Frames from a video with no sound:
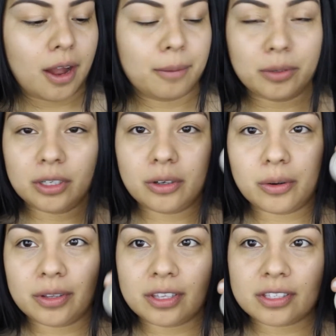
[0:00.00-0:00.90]
I'm going to
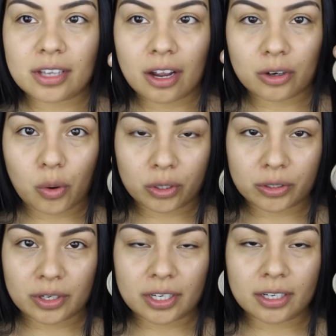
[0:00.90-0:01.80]
go with the Sock
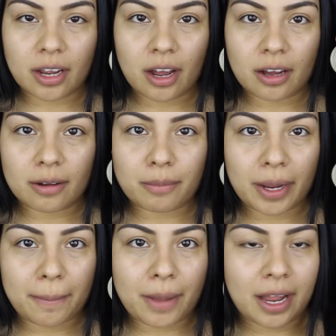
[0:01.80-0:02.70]
Ochre
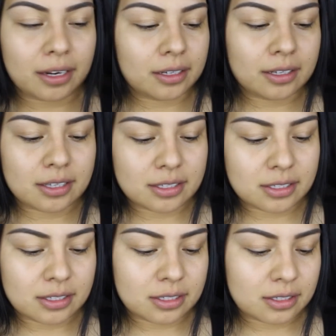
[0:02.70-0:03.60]
by MAC. This
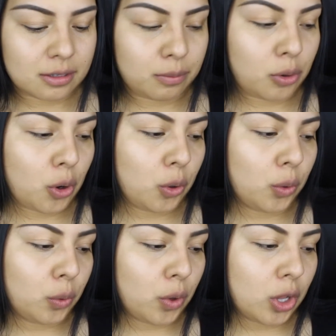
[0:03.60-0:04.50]
is the
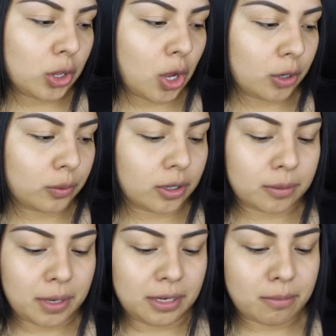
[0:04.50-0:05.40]
Pro Long Wear
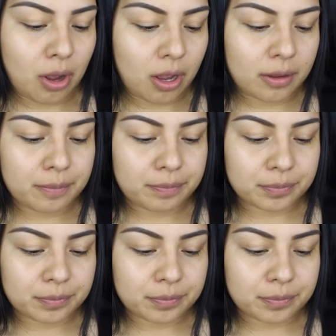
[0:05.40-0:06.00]
Paint Pot.